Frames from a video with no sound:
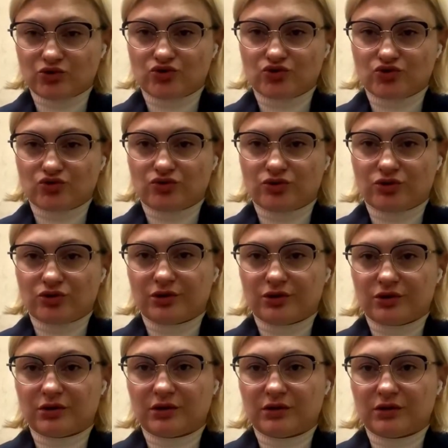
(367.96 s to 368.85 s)
Yes,
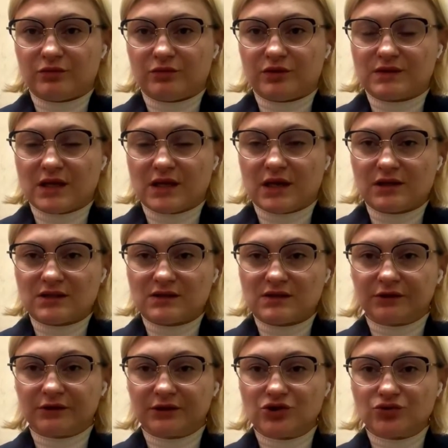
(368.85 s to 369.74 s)
this was the
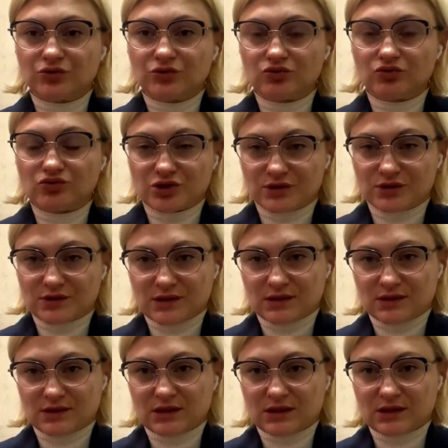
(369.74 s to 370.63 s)
question we
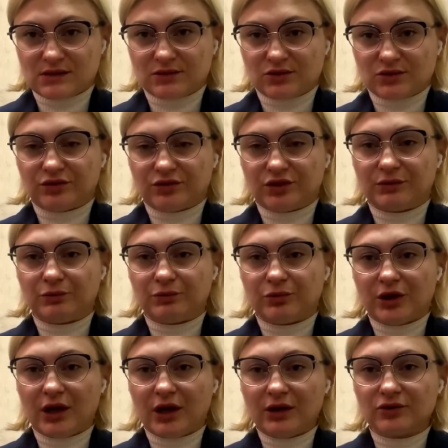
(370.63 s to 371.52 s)
were raising because
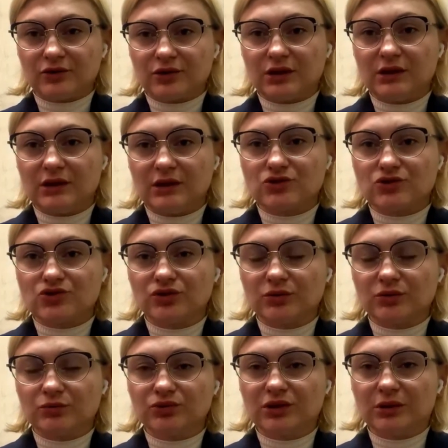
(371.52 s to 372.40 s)
essentially
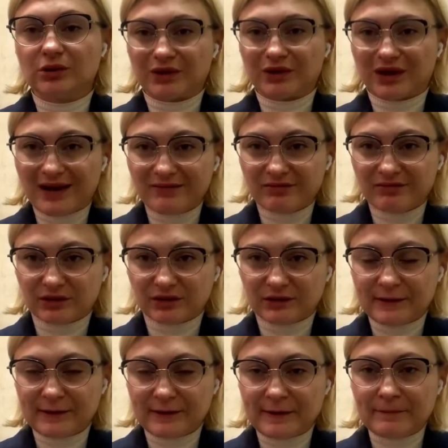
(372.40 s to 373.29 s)
now this
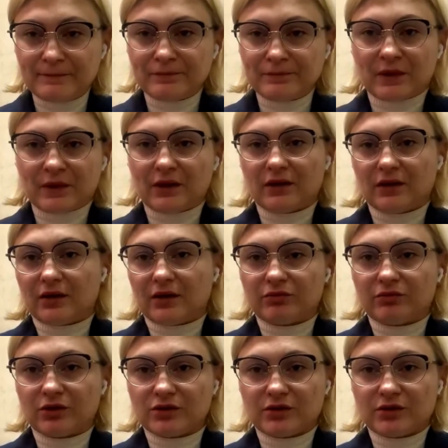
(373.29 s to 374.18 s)
world order is
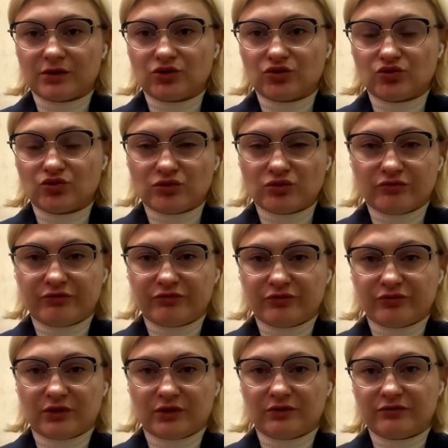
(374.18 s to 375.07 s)
collapsing.
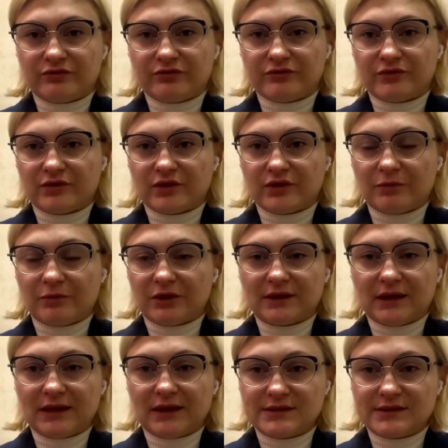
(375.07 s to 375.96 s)
And if
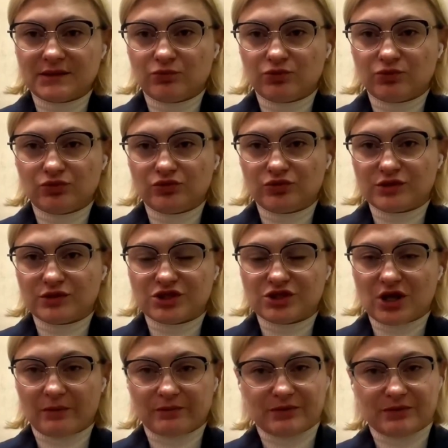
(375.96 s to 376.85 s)
we don't
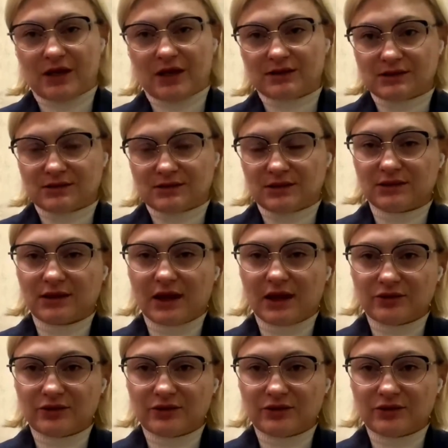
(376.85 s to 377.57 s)
have rules,